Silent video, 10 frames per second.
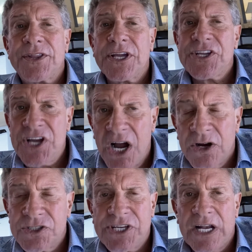younger
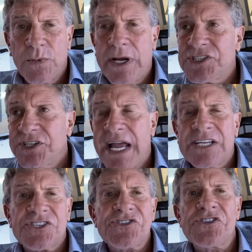generation has
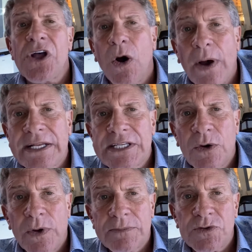no idea
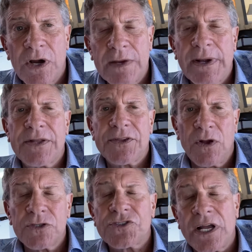what I'm talking about. The
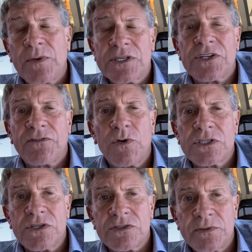older generation, of course,
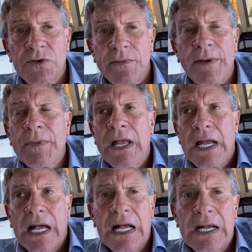knows what I'm talking
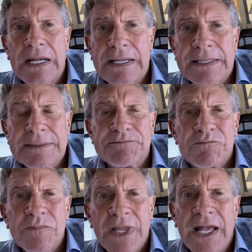about.
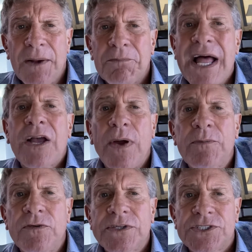Black and white
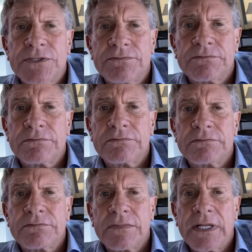movies.
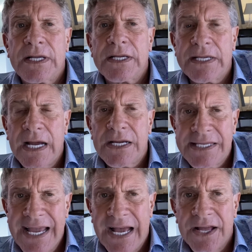
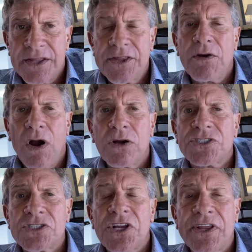Yeah, there are
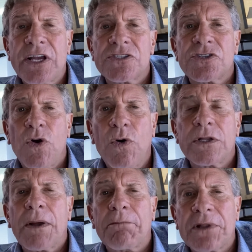such a thing as called
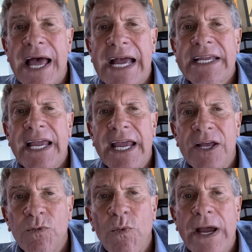black
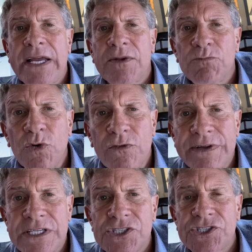and white
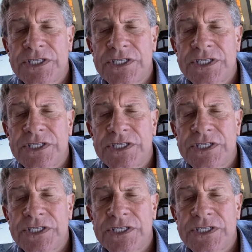movies.